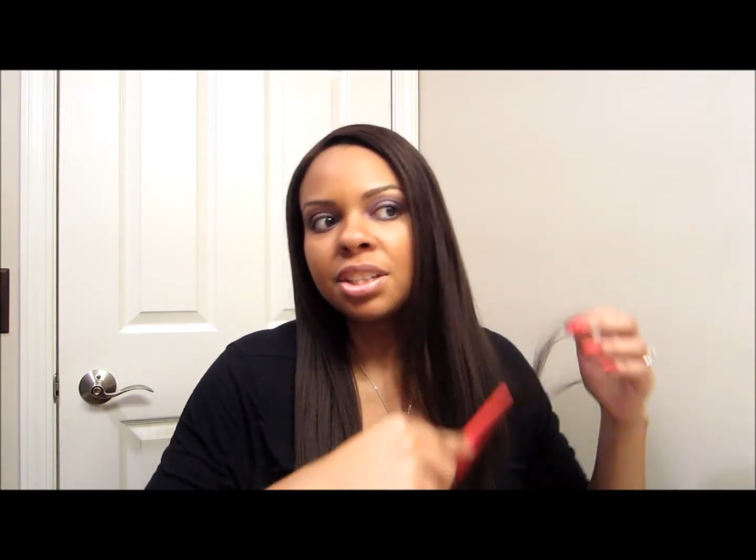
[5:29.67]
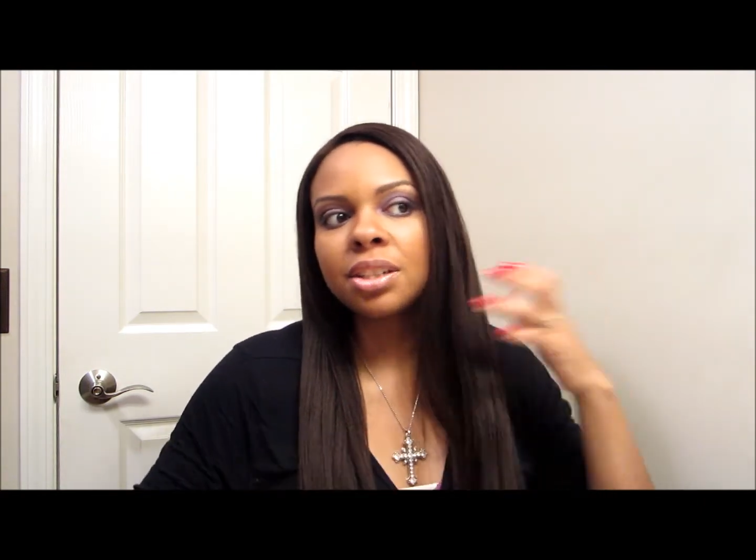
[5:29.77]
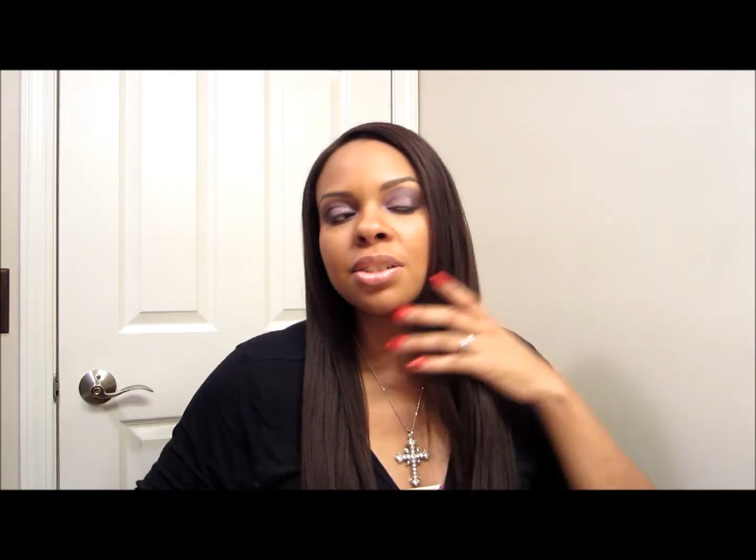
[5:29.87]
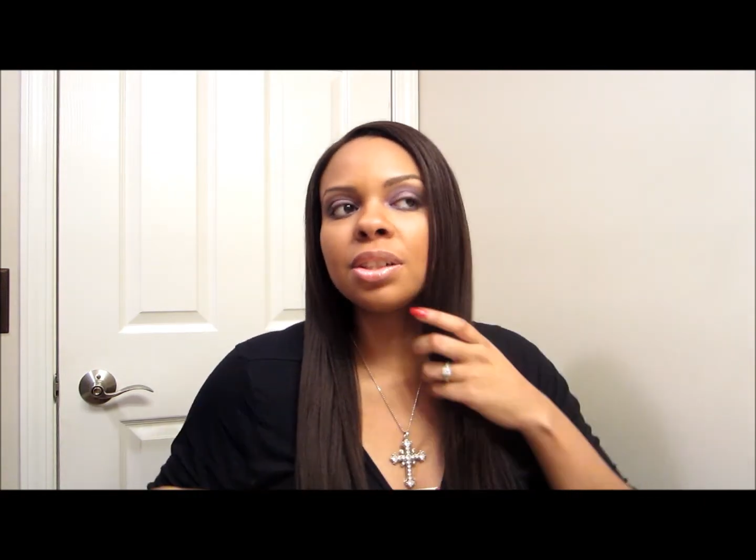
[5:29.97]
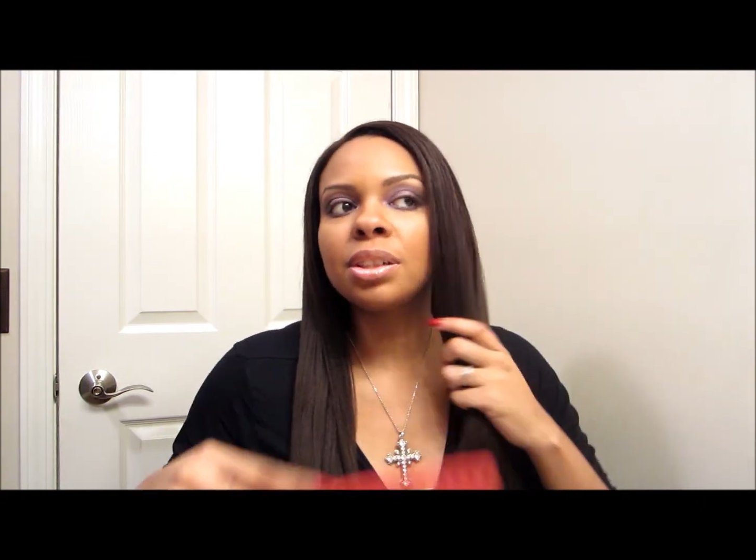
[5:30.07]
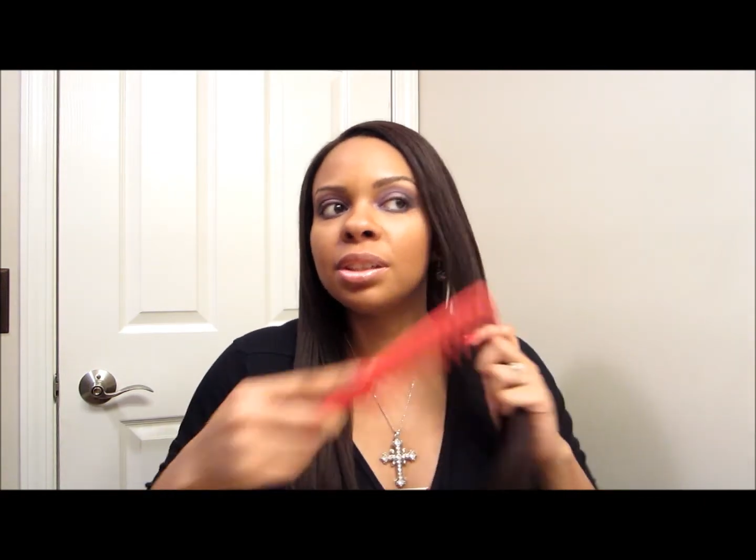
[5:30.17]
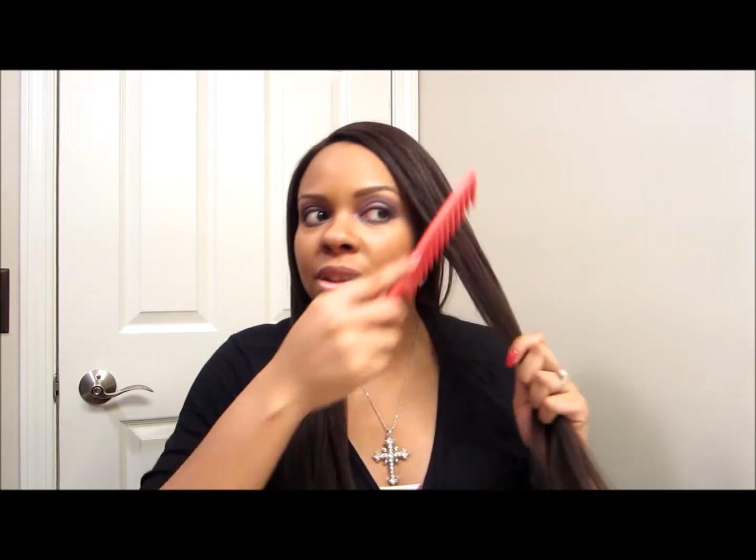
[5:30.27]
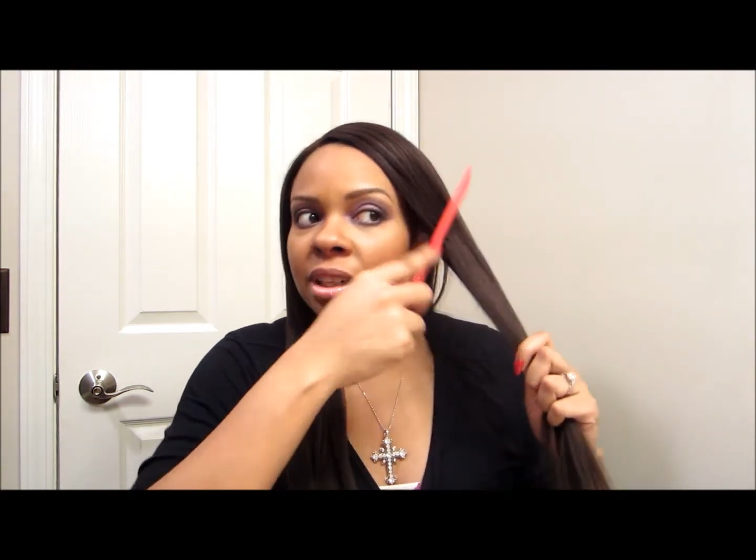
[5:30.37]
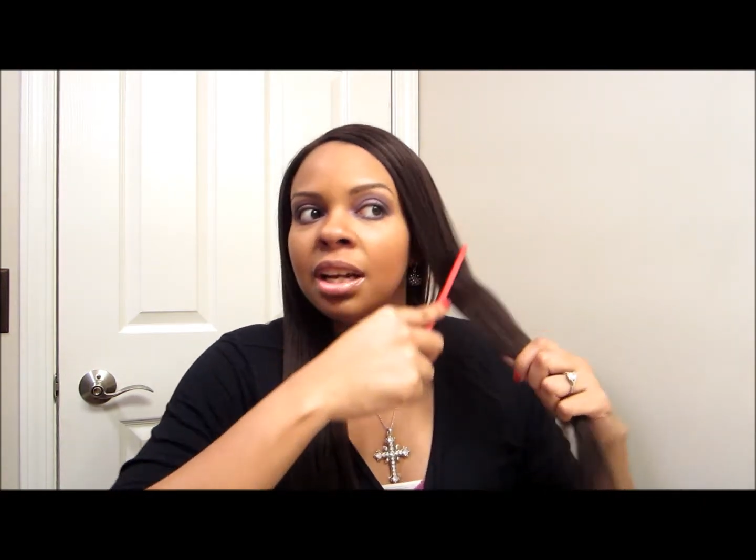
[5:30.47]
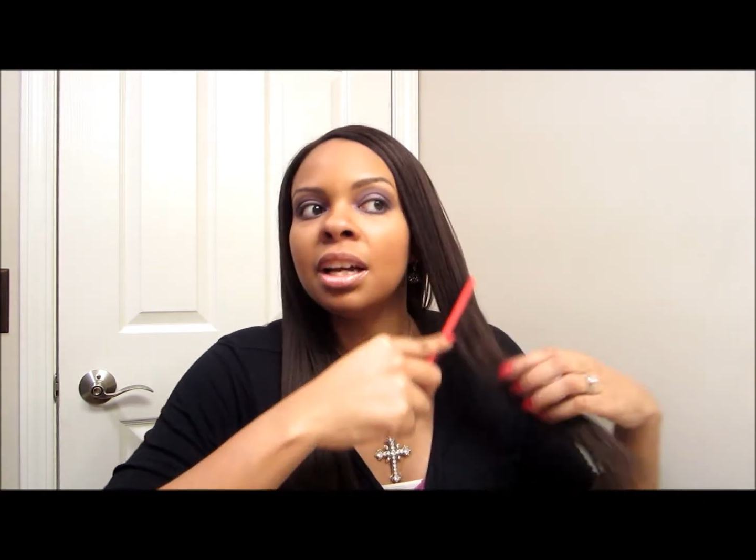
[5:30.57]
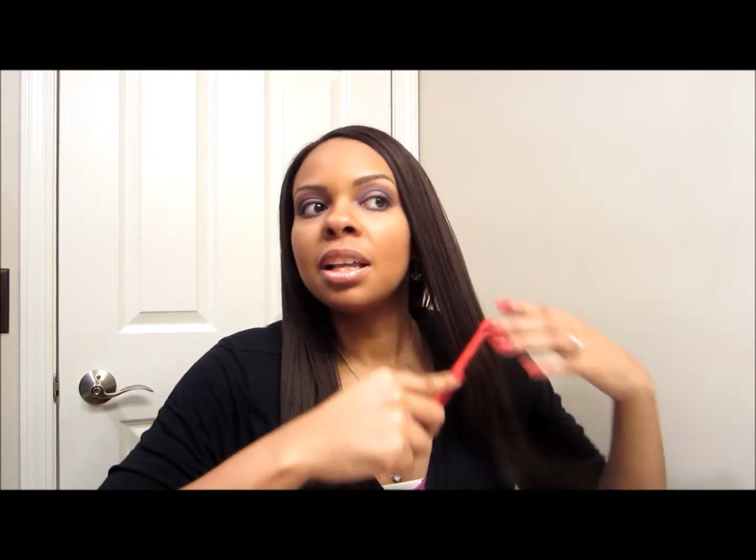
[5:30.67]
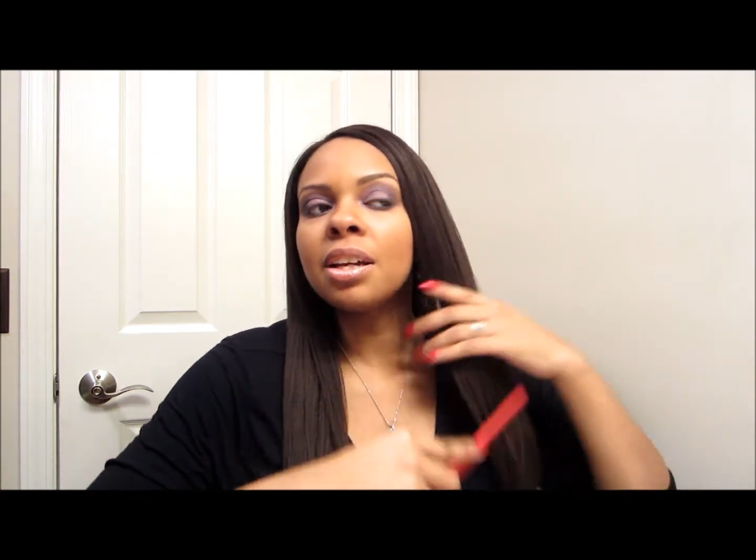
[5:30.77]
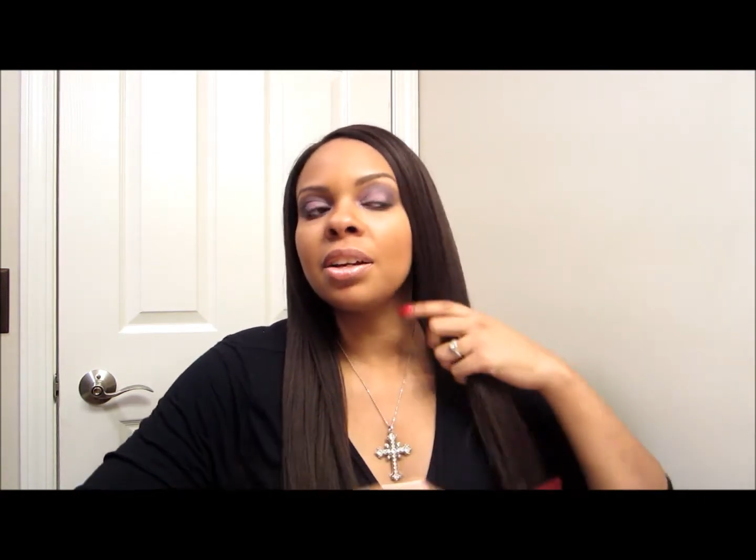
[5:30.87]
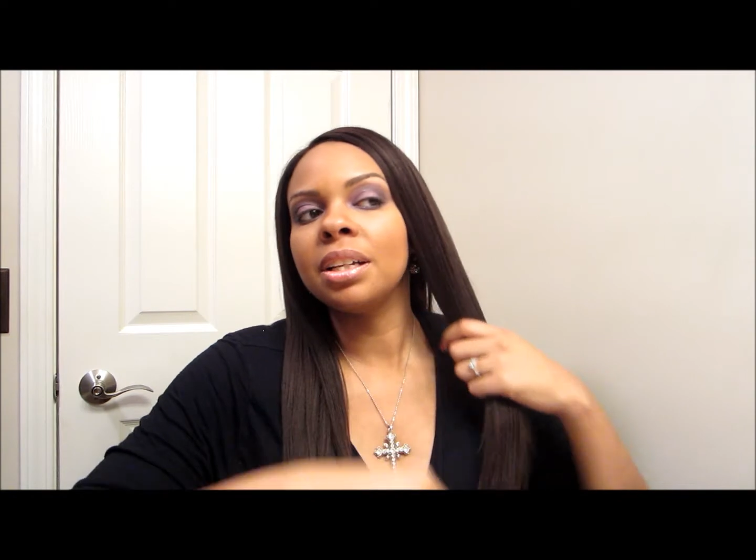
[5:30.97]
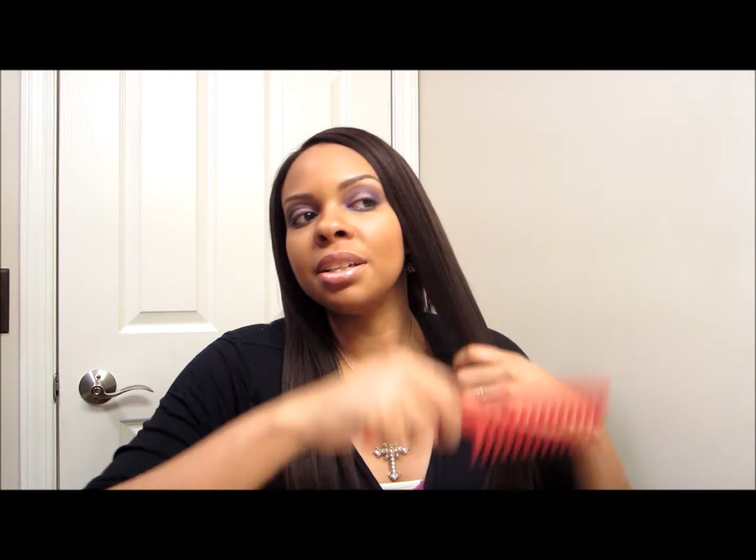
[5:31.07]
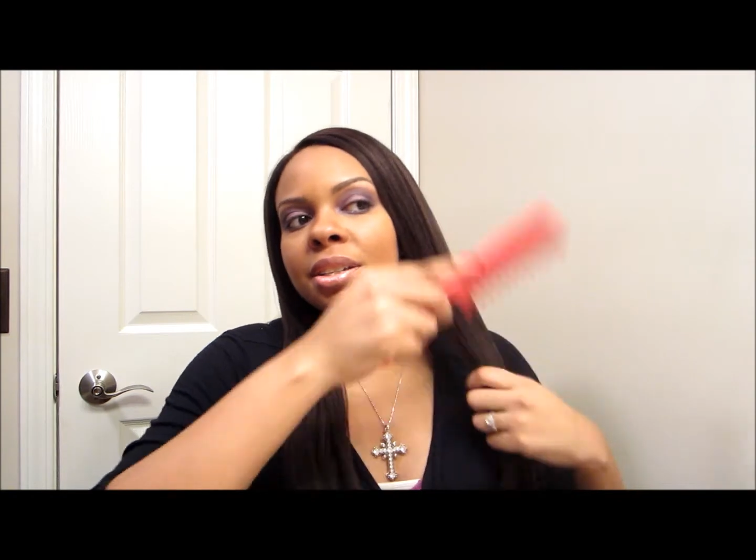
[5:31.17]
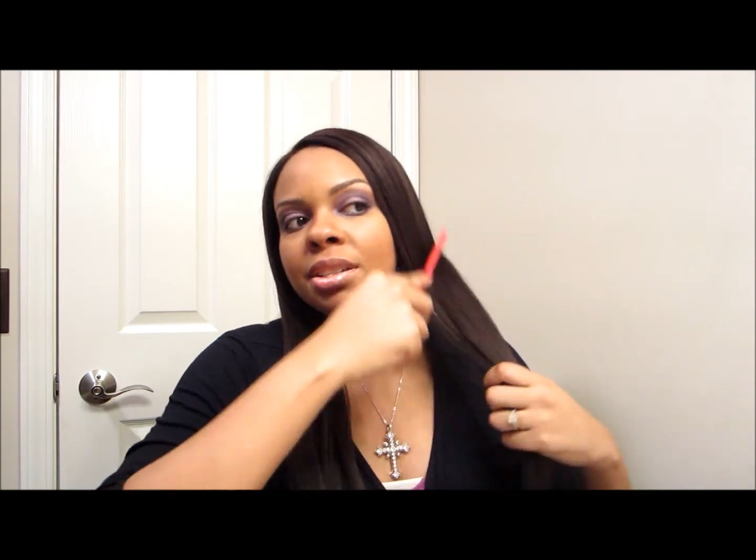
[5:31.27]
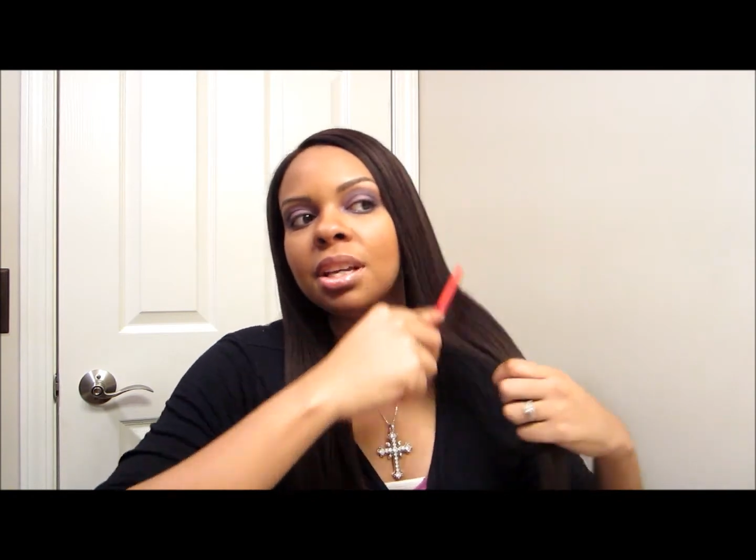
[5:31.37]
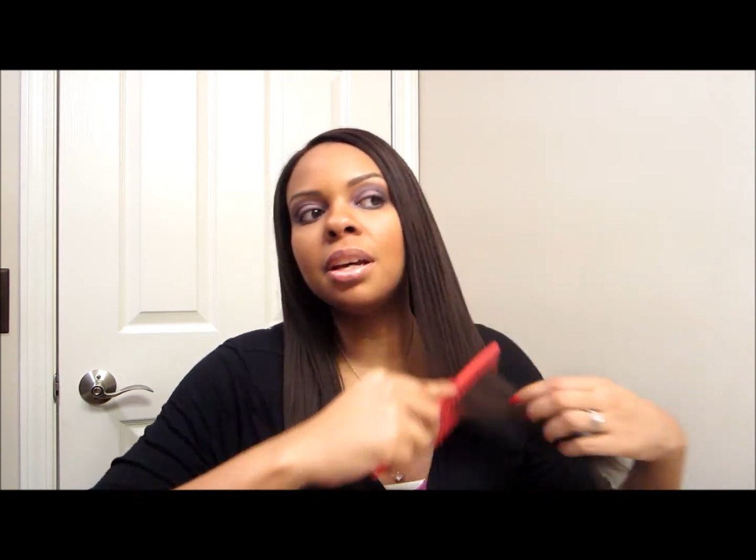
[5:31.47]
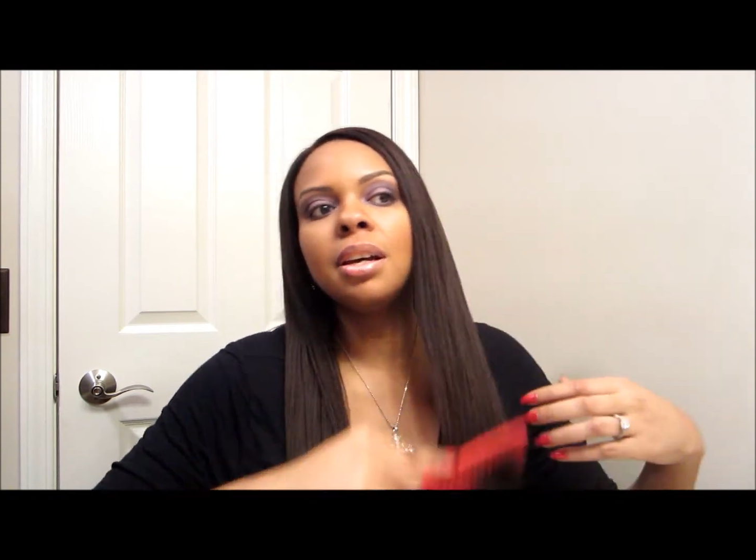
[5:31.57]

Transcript: concerned, there is